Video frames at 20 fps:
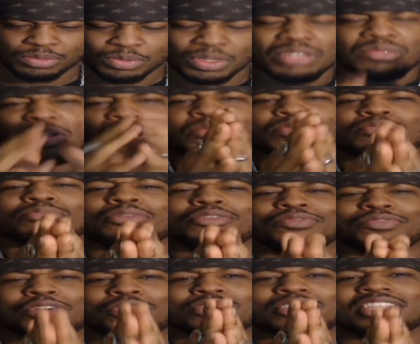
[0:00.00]
But
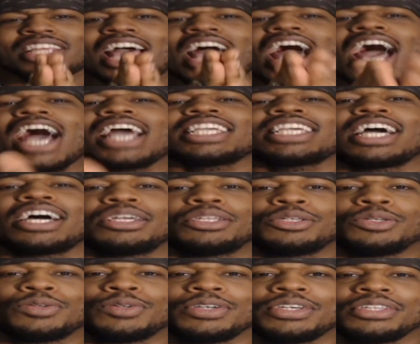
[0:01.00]
first, how y'all
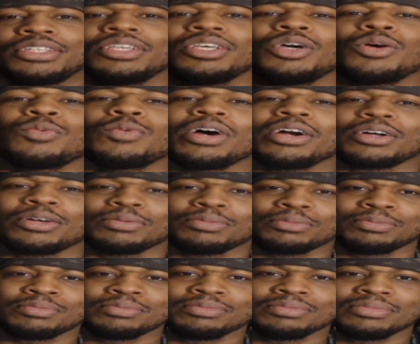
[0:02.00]
doing?
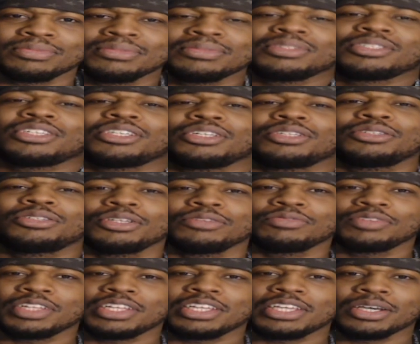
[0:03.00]
Welcome to the
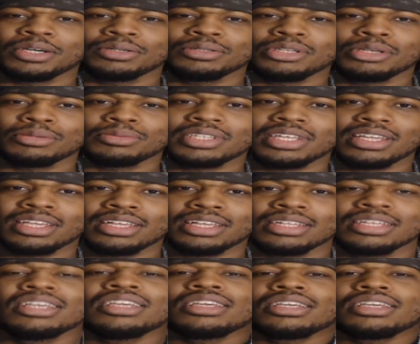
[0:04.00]
video. You know what I'm saying?